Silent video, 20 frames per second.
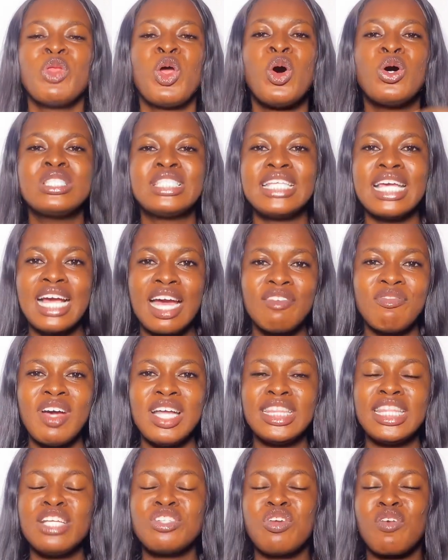or take
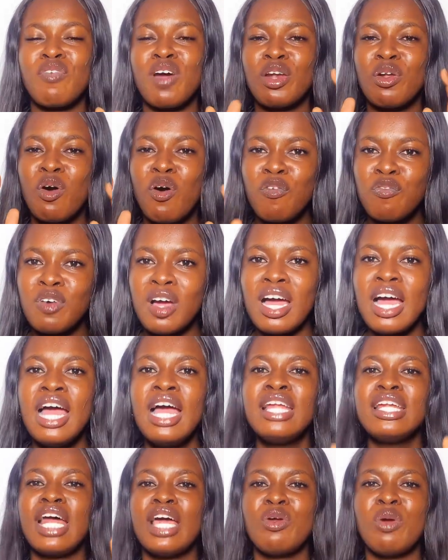advantage of an offer
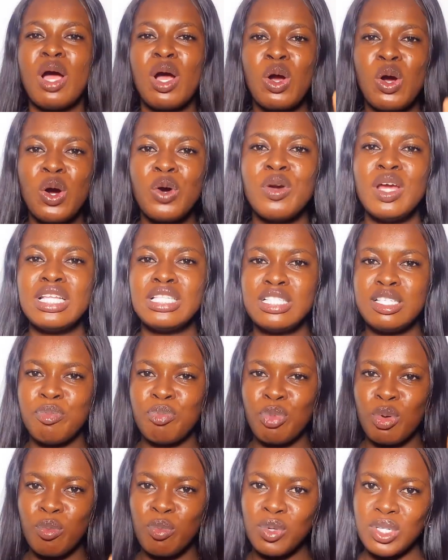that you are currently
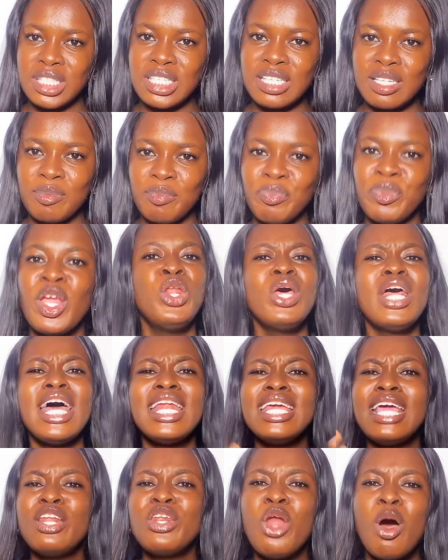promoting. You know that
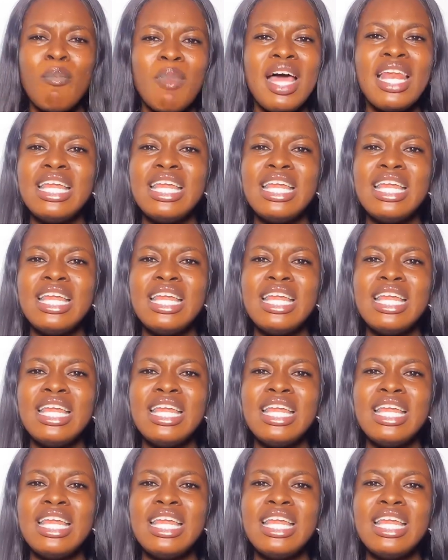the normal